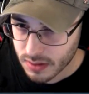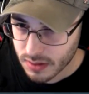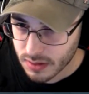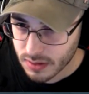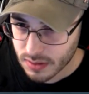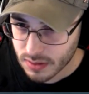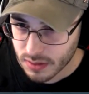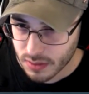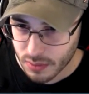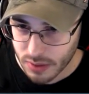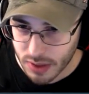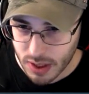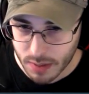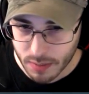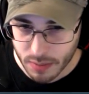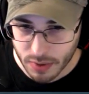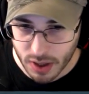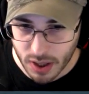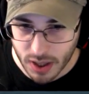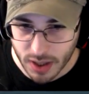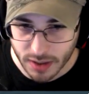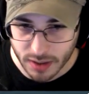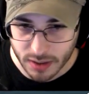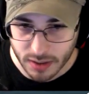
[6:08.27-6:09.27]
Zookeeper
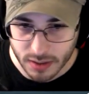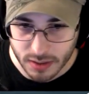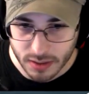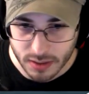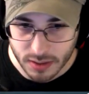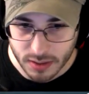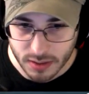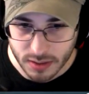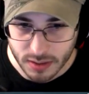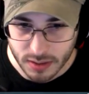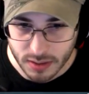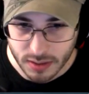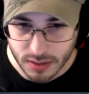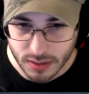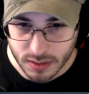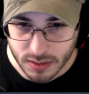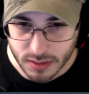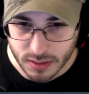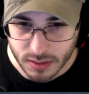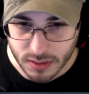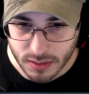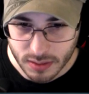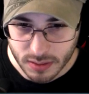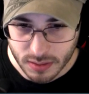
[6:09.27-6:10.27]
hut.
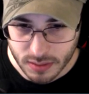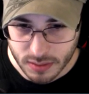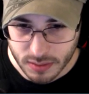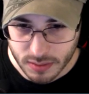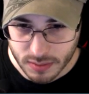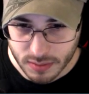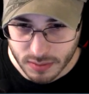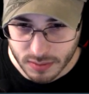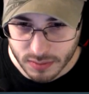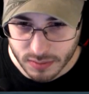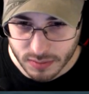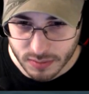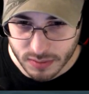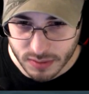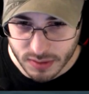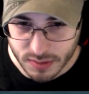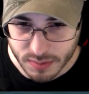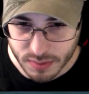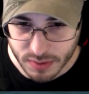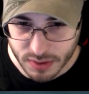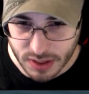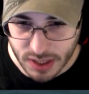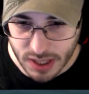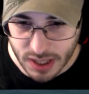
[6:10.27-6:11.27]
We'll just
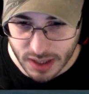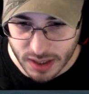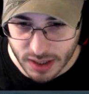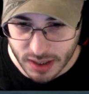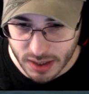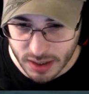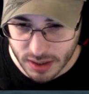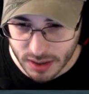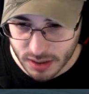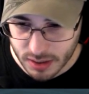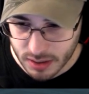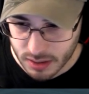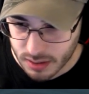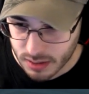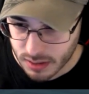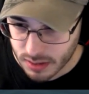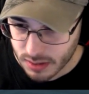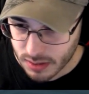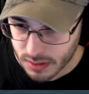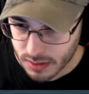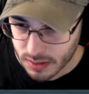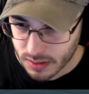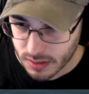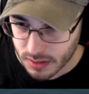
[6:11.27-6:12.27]
put that here.
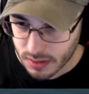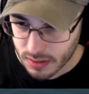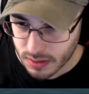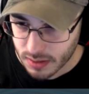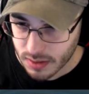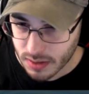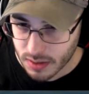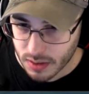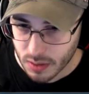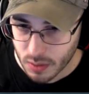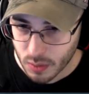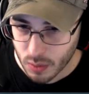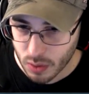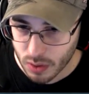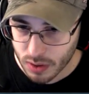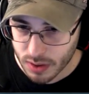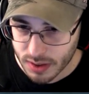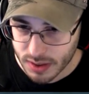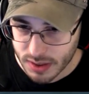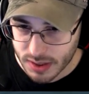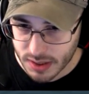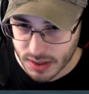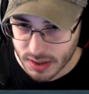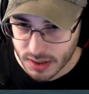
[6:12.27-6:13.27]

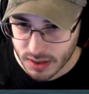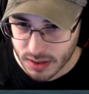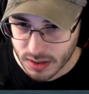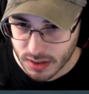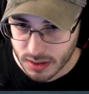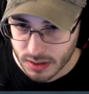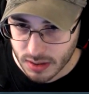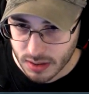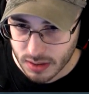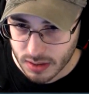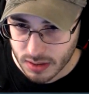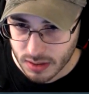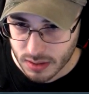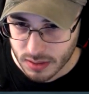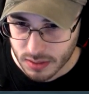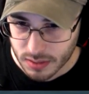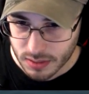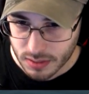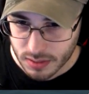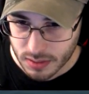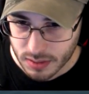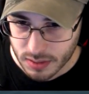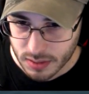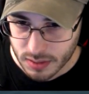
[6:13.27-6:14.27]
Quarantine.
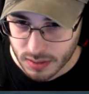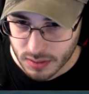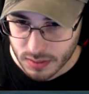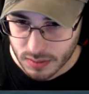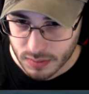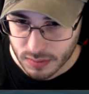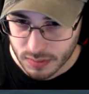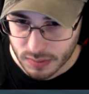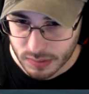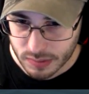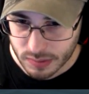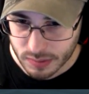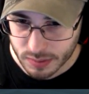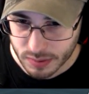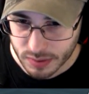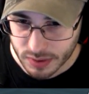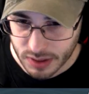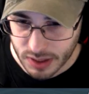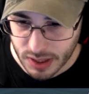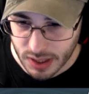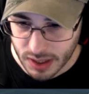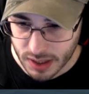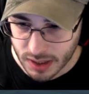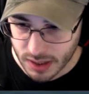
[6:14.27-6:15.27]
We'll put
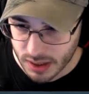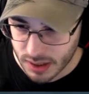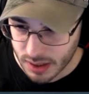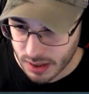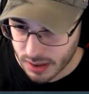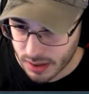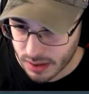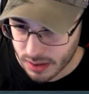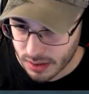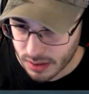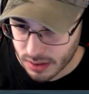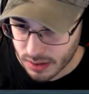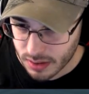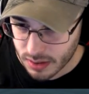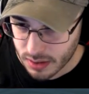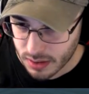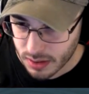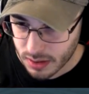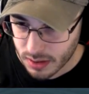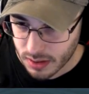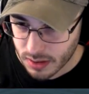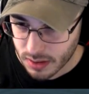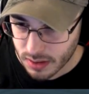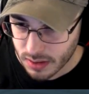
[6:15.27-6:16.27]
that here.
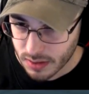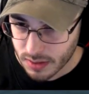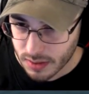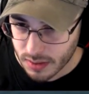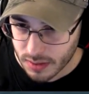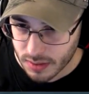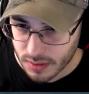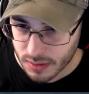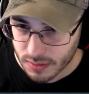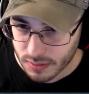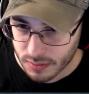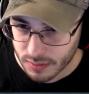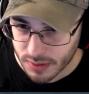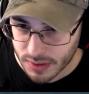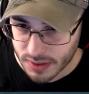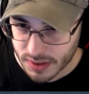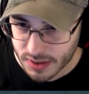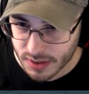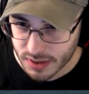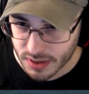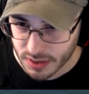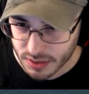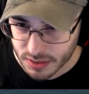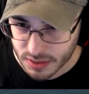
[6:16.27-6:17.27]

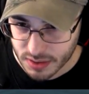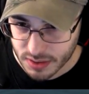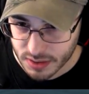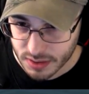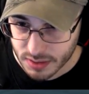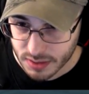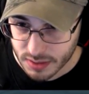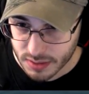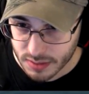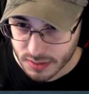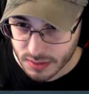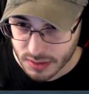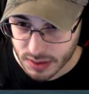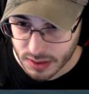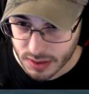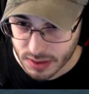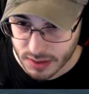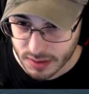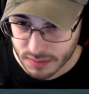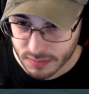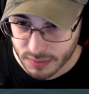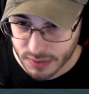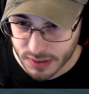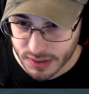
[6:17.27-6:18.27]
Research. Gonna
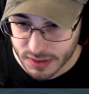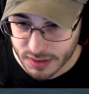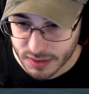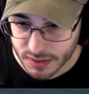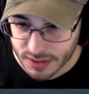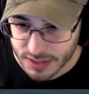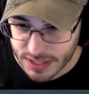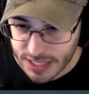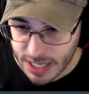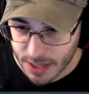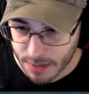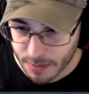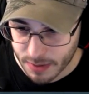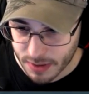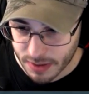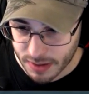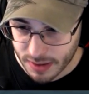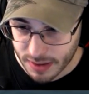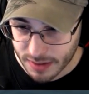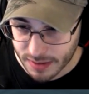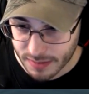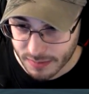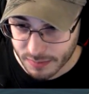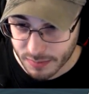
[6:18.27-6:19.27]
need research happening.
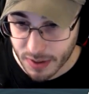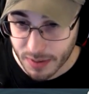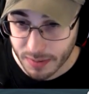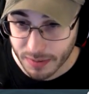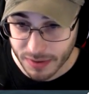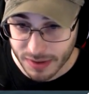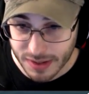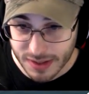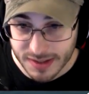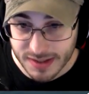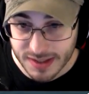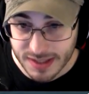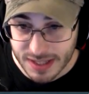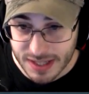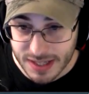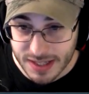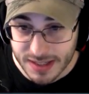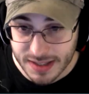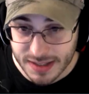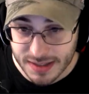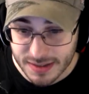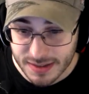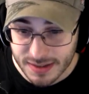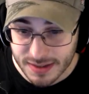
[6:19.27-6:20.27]
There, remember, this
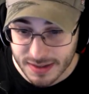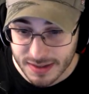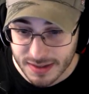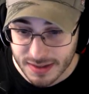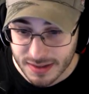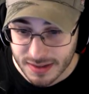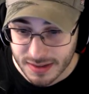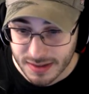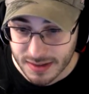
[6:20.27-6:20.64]
is